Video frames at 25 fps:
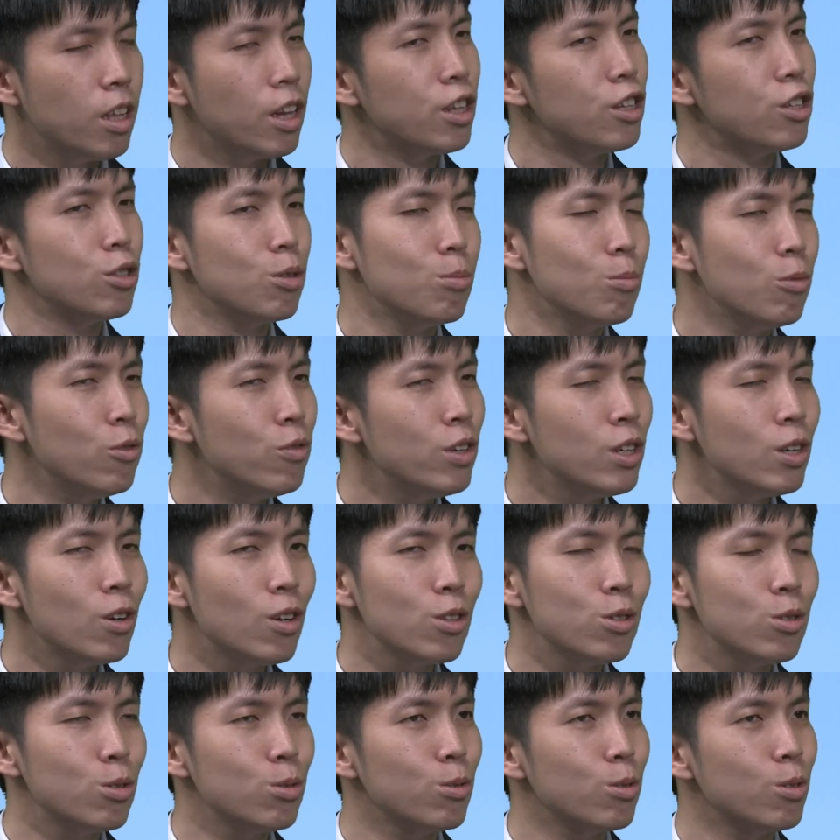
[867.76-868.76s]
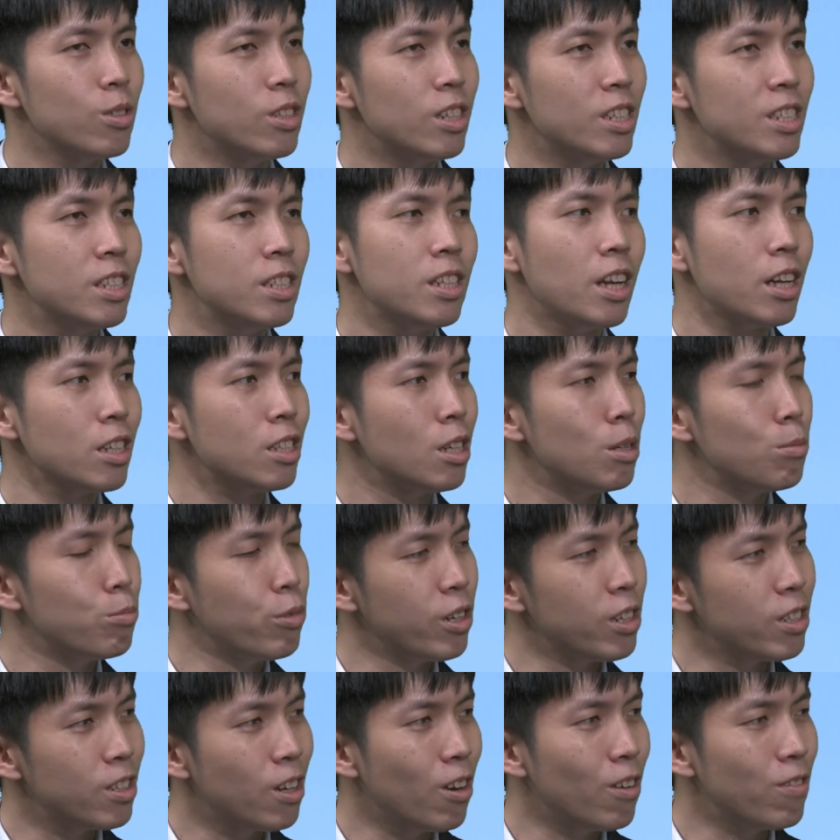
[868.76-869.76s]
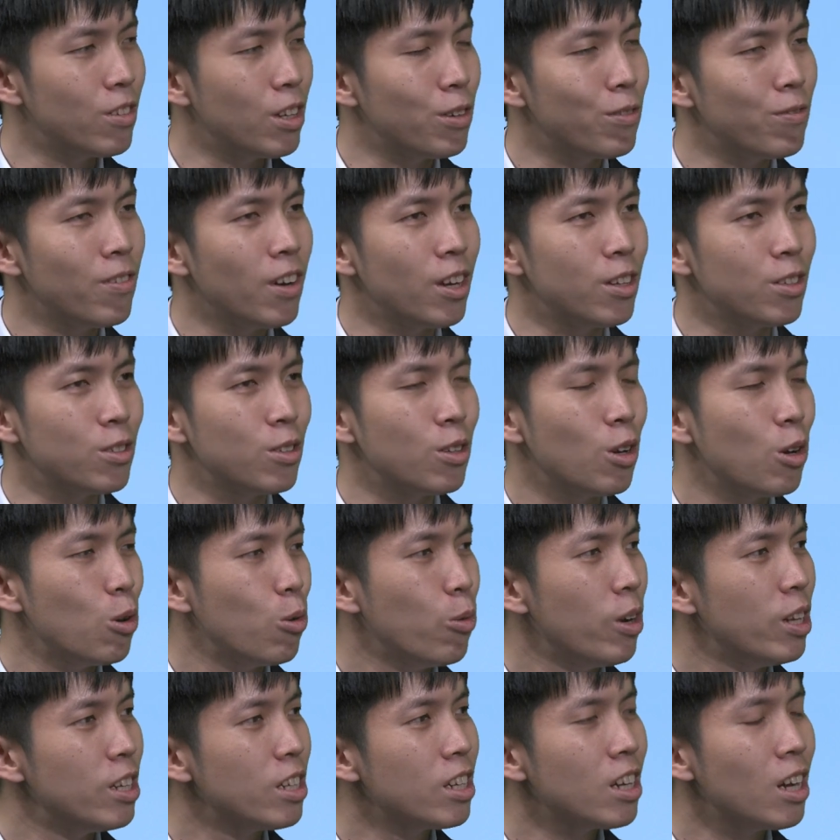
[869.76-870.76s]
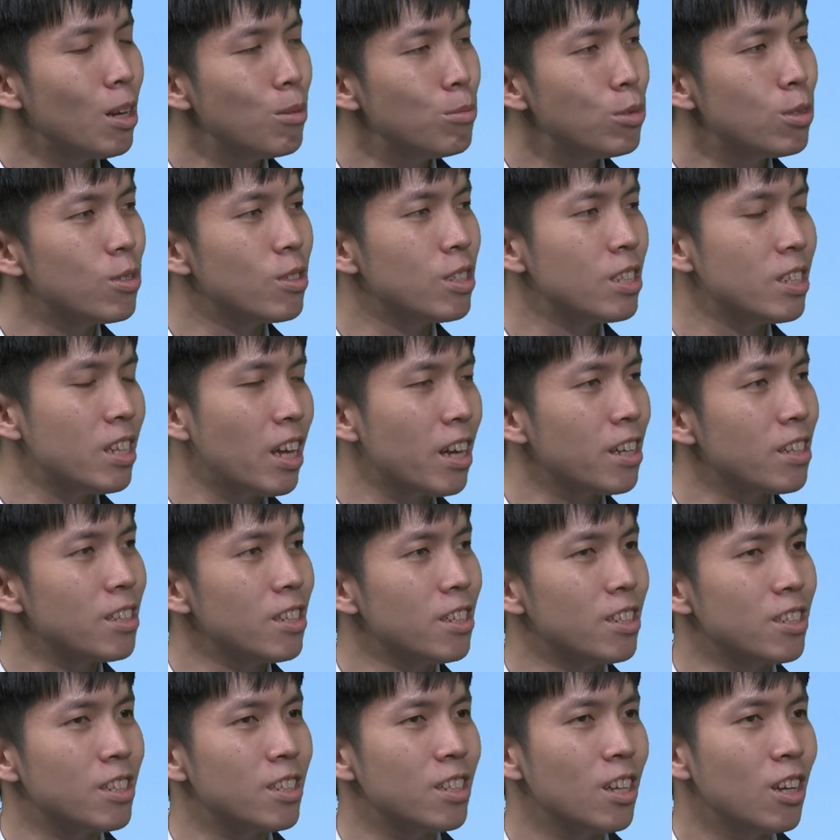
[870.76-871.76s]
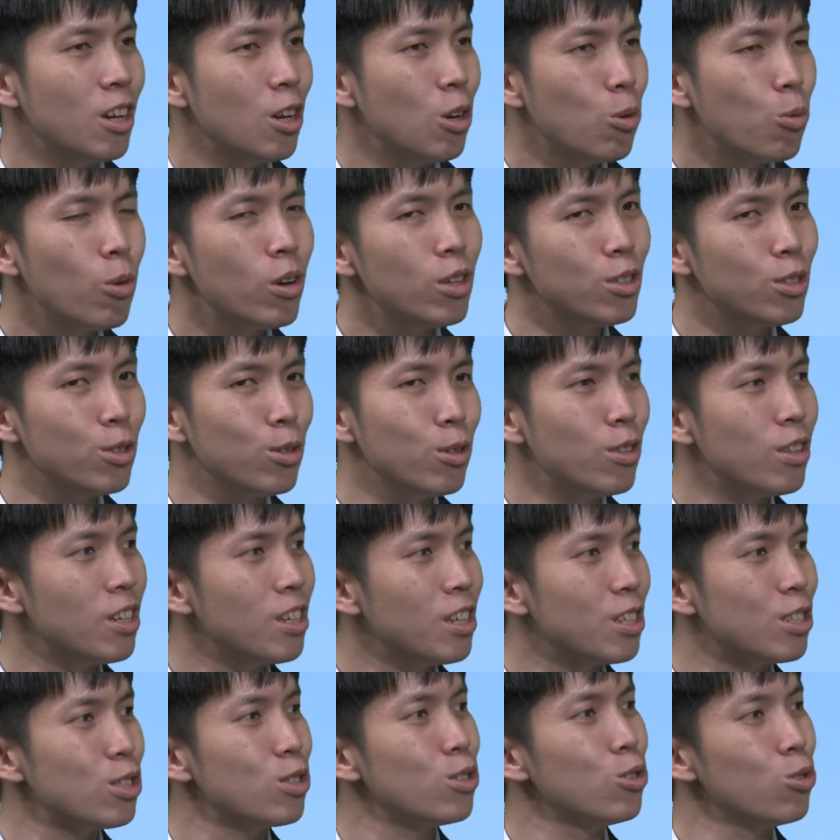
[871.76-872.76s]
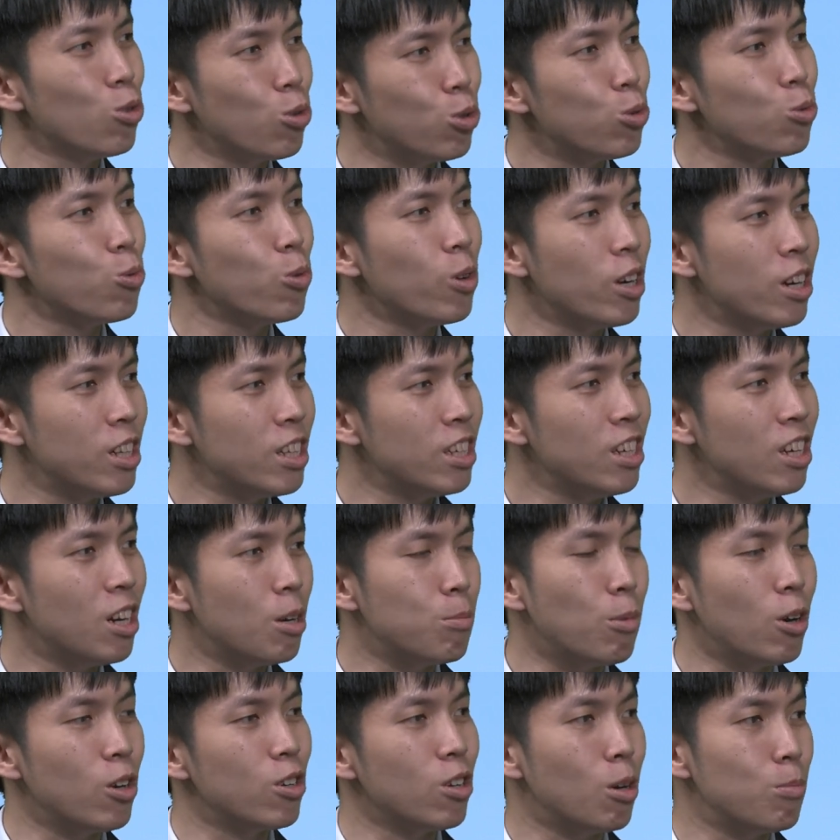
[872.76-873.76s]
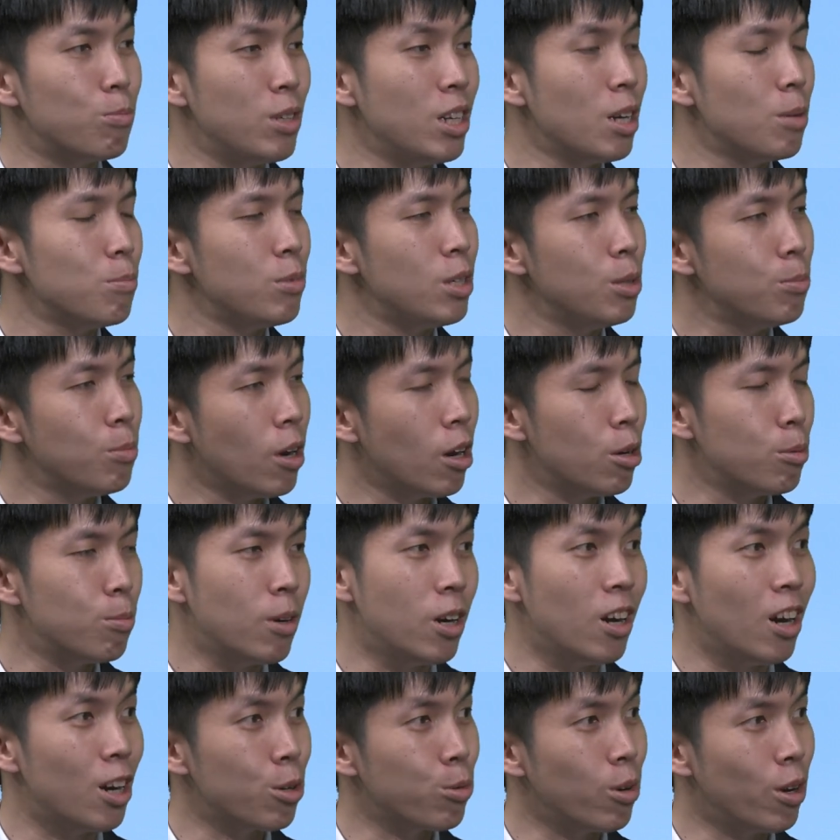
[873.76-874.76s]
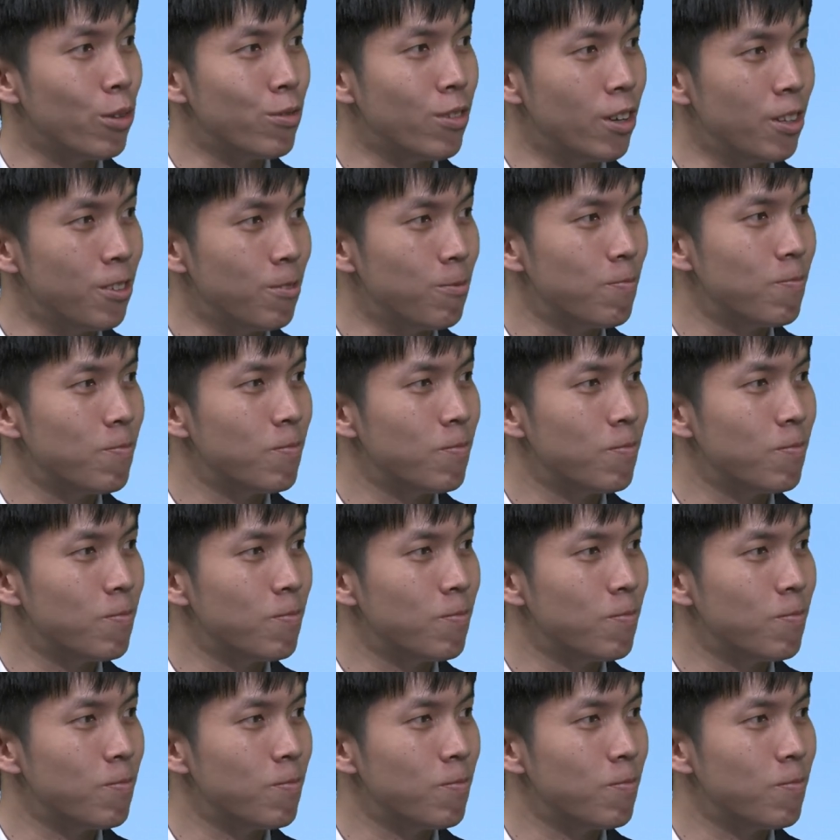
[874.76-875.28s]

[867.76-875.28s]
Thank you. Moving on to the sector breakdown of the fund. When it comes to sectors, what do you think is noteworthy about your BNP Paribas Aqua Fund?